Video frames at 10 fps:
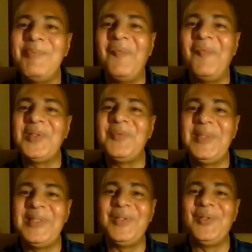my first
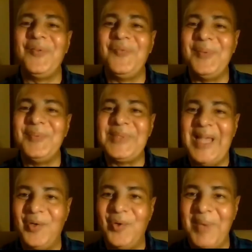visit to a film
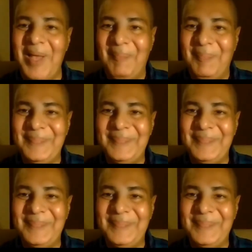set, Gumnam.